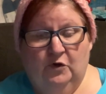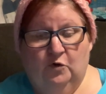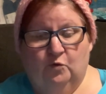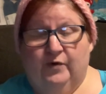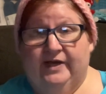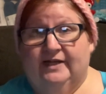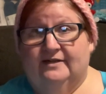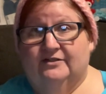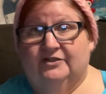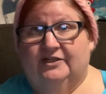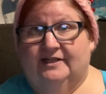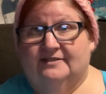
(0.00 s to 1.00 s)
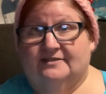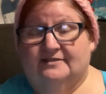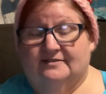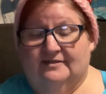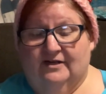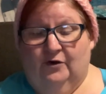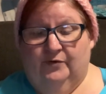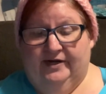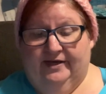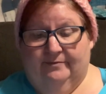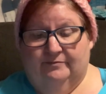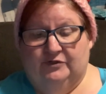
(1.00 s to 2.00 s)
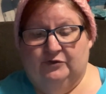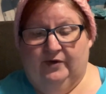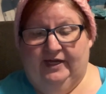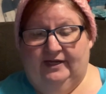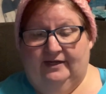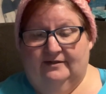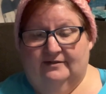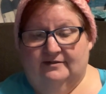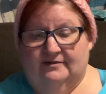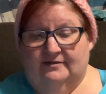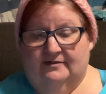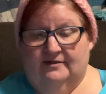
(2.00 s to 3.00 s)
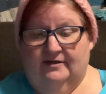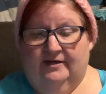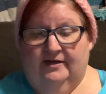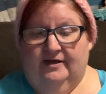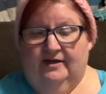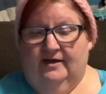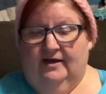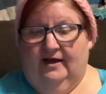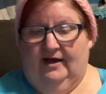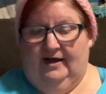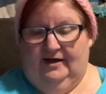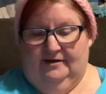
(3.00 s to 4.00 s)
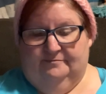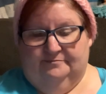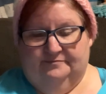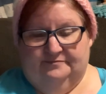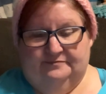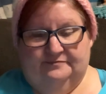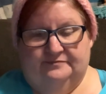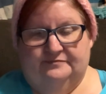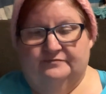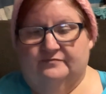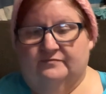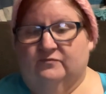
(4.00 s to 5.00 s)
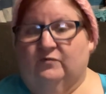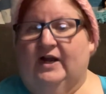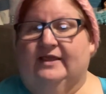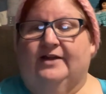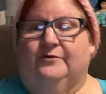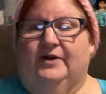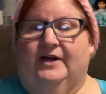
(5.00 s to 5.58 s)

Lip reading: When she's going in between, let me